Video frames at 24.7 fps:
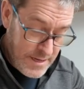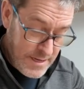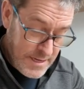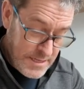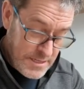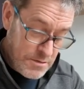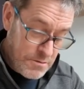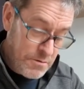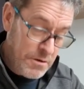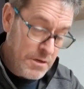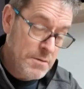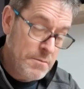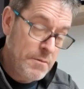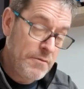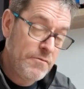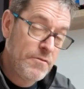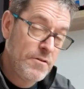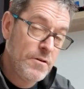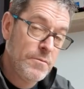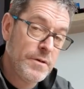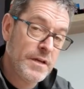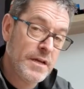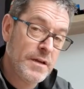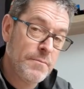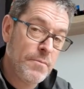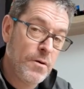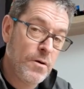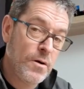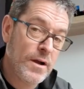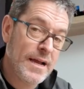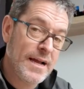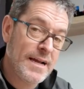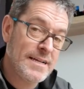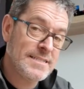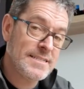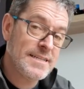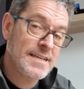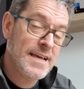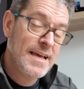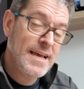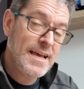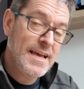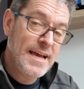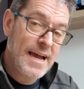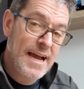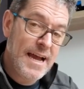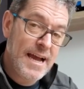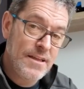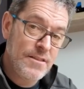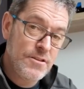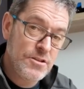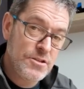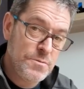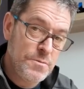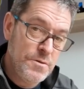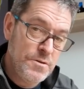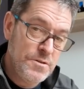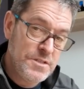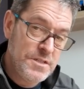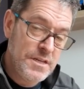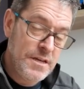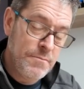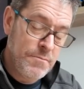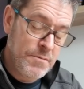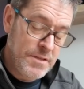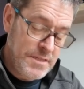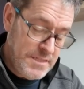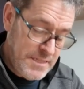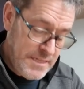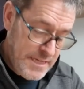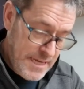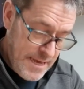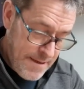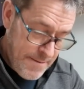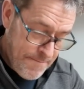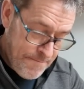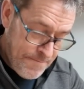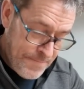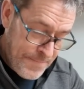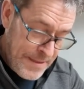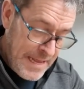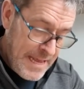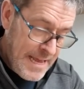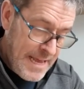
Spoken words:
So we're going to be filming a podcast at the Schmuseum with Tim,